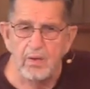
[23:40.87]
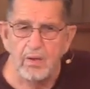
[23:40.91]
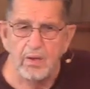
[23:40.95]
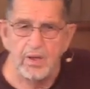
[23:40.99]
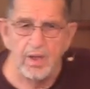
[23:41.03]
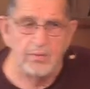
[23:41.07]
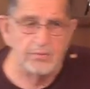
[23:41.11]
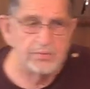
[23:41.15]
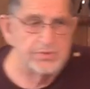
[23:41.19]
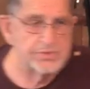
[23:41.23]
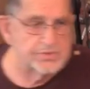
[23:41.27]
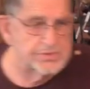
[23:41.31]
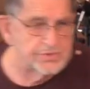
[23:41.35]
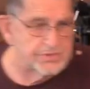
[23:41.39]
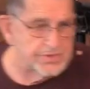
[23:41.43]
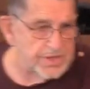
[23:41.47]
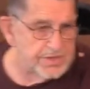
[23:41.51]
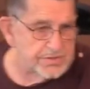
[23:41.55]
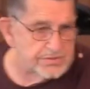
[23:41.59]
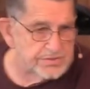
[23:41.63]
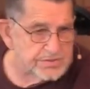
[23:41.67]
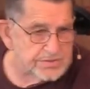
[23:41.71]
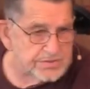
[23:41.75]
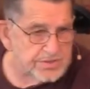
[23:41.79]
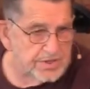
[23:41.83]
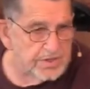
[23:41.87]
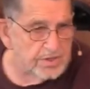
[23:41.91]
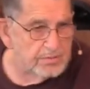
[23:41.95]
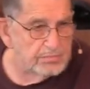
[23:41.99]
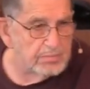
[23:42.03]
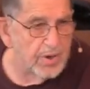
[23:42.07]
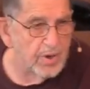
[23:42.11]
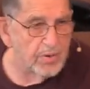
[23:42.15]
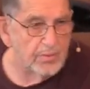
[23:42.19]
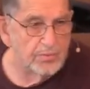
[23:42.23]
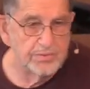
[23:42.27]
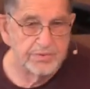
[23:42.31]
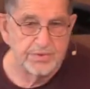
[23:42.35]
It was Jesus in the
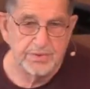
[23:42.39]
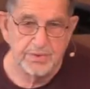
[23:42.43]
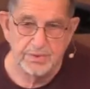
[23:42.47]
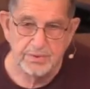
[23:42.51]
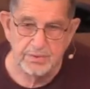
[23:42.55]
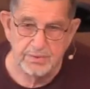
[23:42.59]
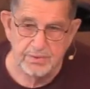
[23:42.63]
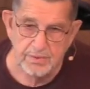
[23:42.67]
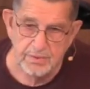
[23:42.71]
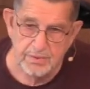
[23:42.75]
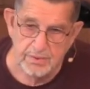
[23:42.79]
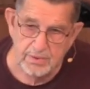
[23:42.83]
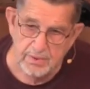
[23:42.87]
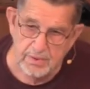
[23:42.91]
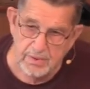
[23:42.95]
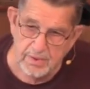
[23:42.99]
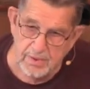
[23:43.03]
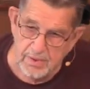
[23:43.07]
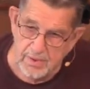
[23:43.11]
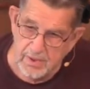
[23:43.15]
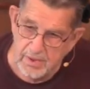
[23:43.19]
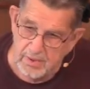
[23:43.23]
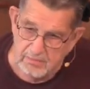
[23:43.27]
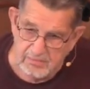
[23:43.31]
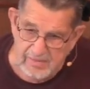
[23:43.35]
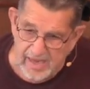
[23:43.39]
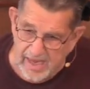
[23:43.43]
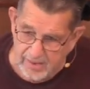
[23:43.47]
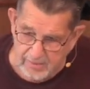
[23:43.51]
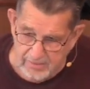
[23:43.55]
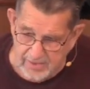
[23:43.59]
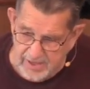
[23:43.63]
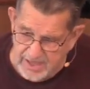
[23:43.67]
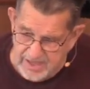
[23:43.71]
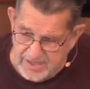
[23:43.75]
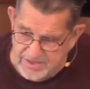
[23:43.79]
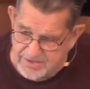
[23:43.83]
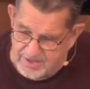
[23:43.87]
boat. Man,
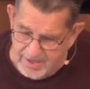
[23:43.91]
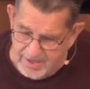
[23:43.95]
when he's